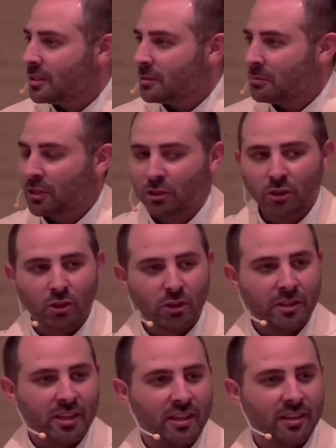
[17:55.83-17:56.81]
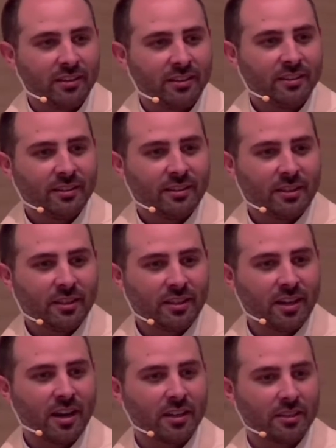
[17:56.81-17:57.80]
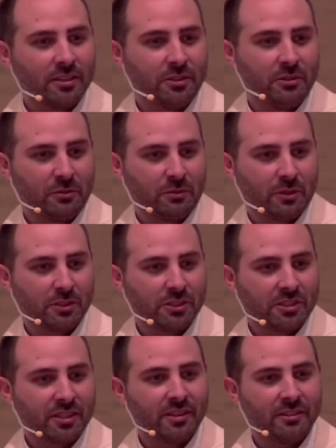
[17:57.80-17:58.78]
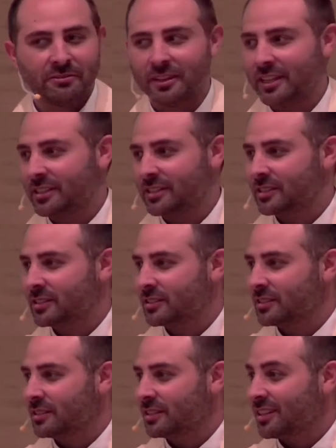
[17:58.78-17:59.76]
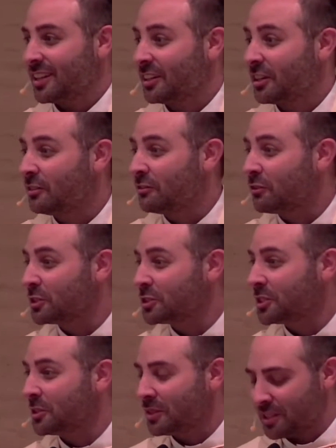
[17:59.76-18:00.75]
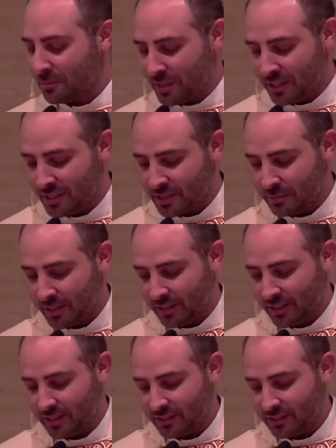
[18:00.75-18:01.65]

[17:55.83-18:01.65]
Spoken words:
but looking the God of the universe in the face and conversing with him intimately,